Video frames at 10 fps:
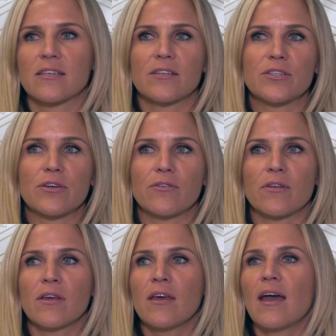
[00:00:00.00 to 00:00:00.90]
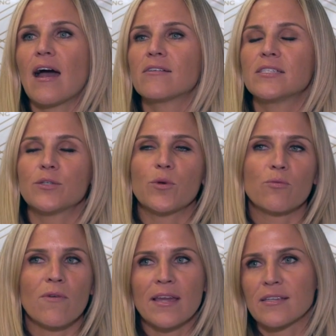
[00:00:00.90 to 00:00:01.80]
skin tone, how to deal
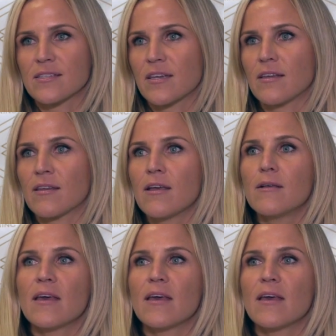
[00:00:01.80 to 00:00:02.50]
with ruddy skin,